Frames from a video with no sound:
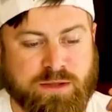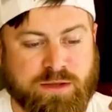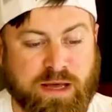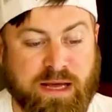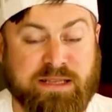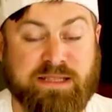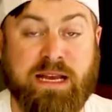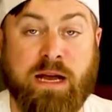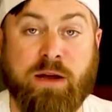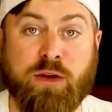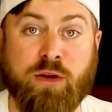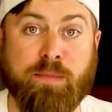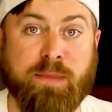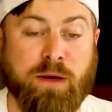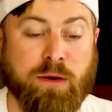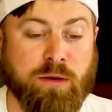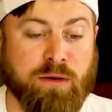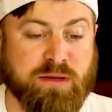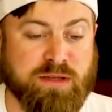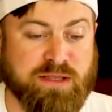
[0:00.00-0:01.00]
so that's how you
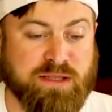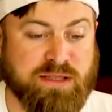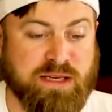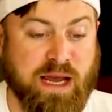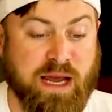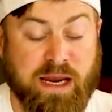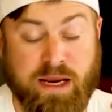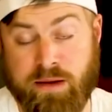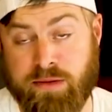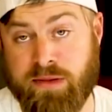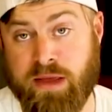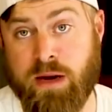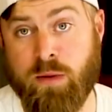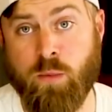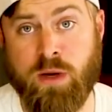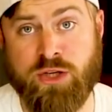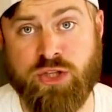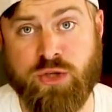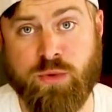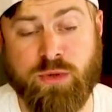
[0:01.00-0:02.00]
mirror a site. Then
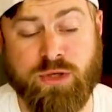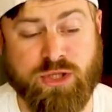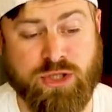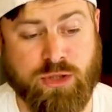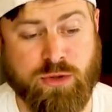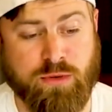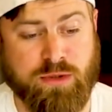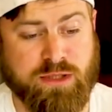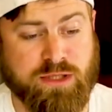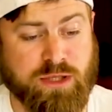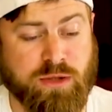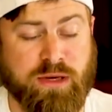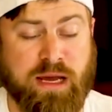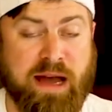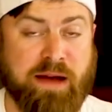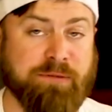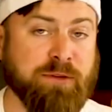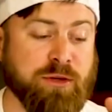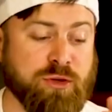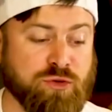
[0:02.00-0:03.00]
what you would do is you'd
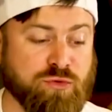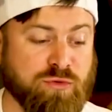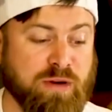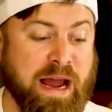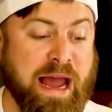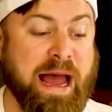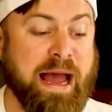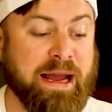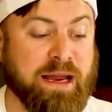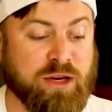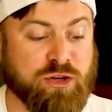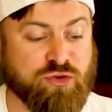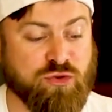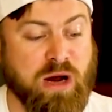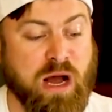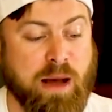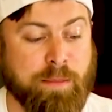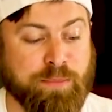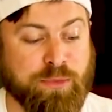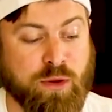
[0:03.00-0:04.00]
have to drag and
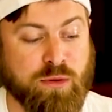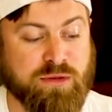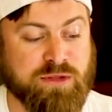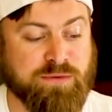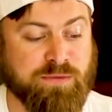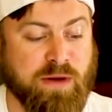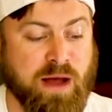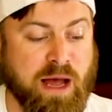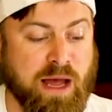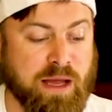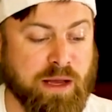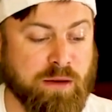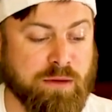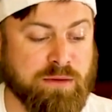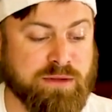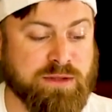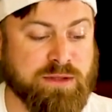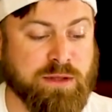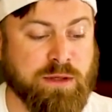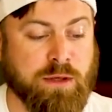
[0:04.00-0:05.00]
drop those
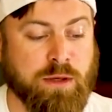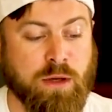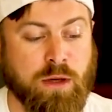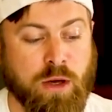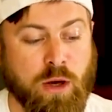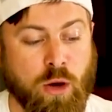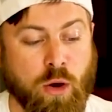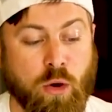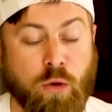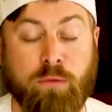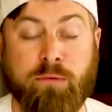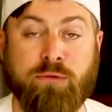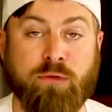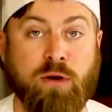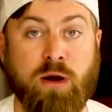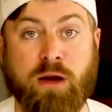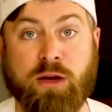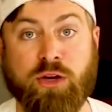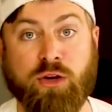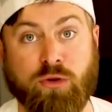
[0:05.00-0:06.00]
files over
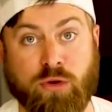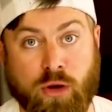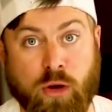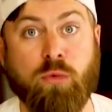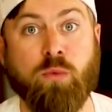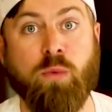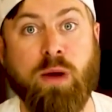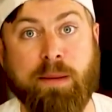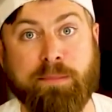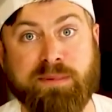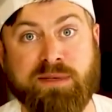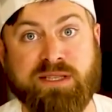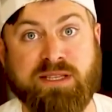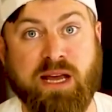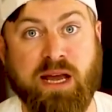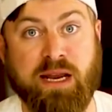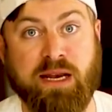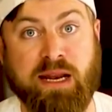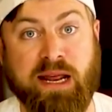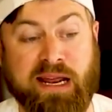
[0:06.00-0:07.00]
on your own
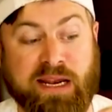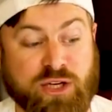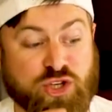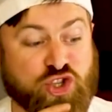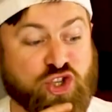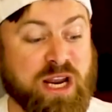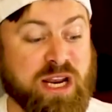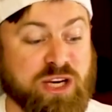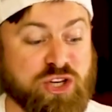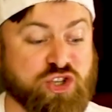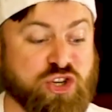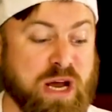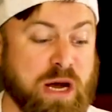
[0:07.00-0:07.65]
website and change